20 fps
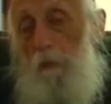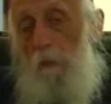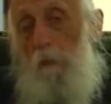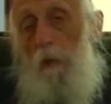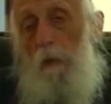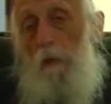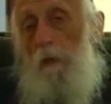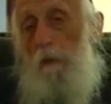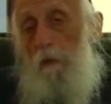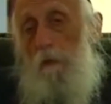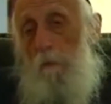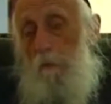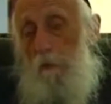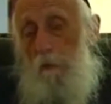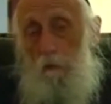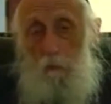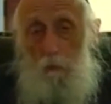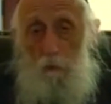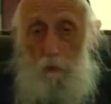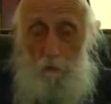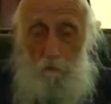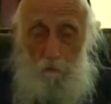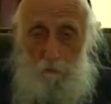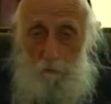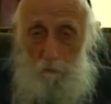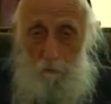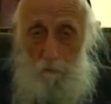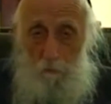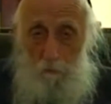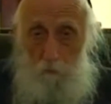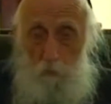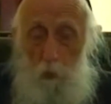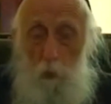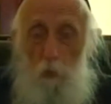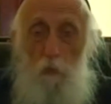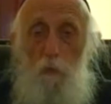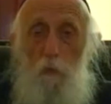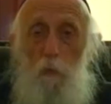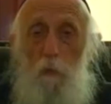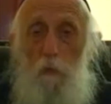Later on I got to meet his wife.
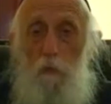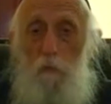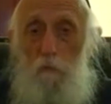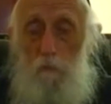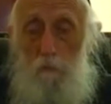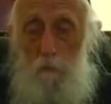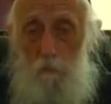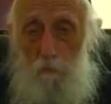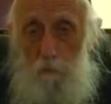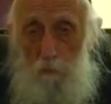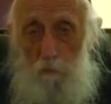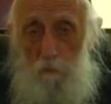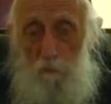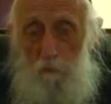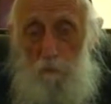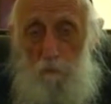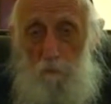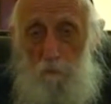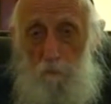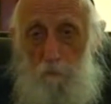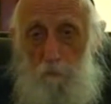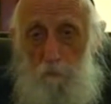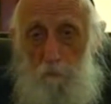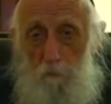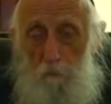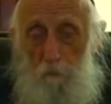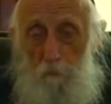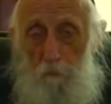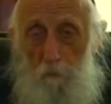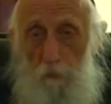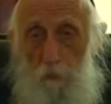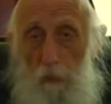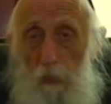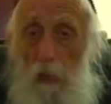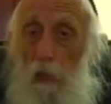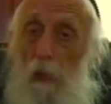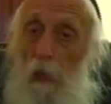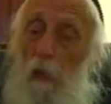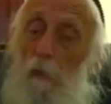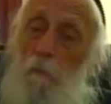She was a wonderful person.
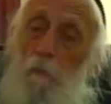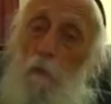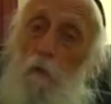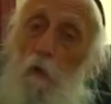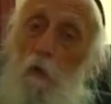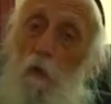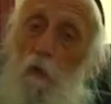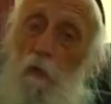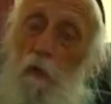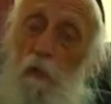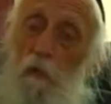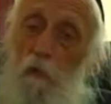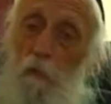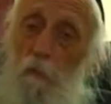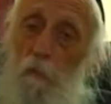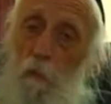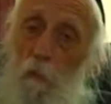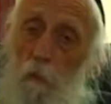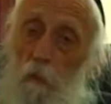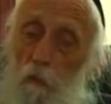And what she said to me